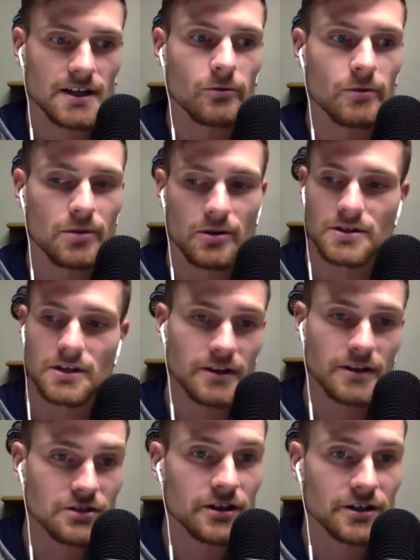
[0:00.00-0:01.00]
We'll be posting
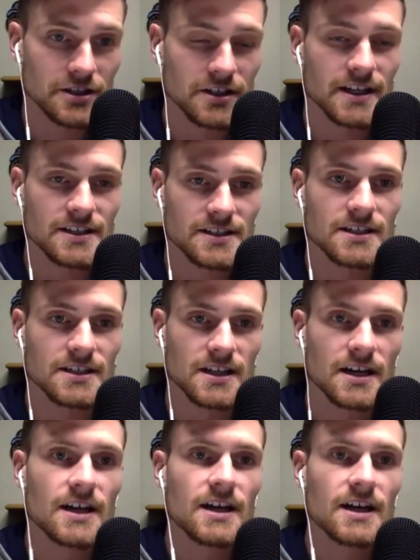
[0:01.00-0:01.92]
registration links to,